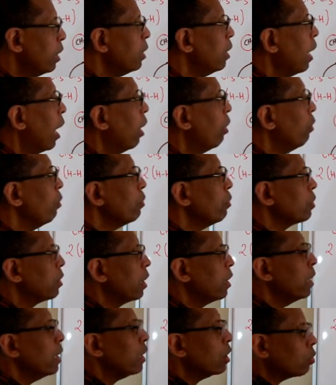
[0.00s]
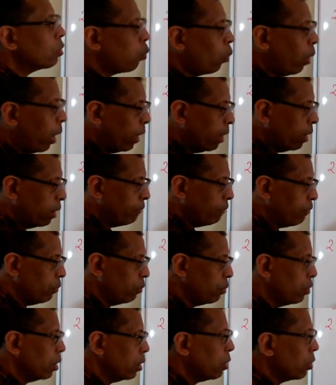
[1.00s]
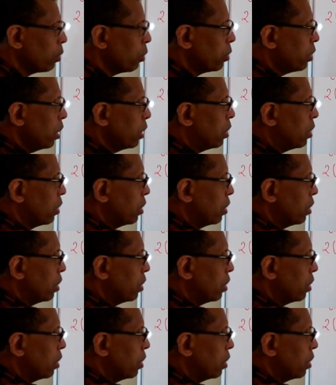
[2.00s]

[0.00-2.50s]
Now the next one, if you just rotate